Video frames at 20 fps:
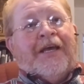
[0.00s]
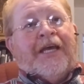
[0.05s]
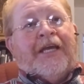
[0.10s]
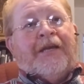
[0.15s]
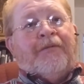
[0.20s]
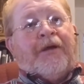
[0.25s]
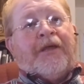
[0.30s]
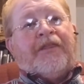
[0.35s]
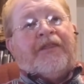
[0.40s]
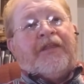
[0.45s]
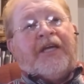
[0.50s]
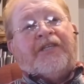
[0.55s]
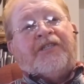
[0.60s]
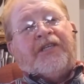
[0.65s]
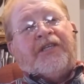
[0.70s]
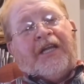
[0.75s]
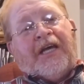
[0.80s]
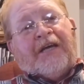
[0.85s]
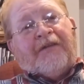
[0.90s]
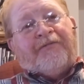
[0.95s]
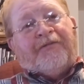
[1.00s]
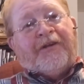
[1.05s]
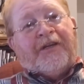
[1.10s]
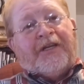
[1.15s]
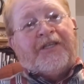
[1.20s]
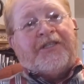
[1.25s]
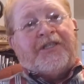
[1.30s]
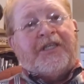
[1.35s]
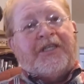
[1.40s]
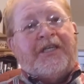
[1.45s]
Anyway, thanks a lot for
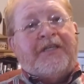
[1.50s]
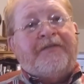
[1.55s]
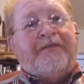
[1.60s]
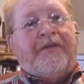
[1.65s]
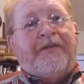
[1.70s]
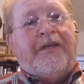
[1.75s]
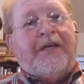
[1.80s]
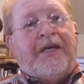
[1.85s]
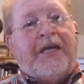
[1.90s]
listening.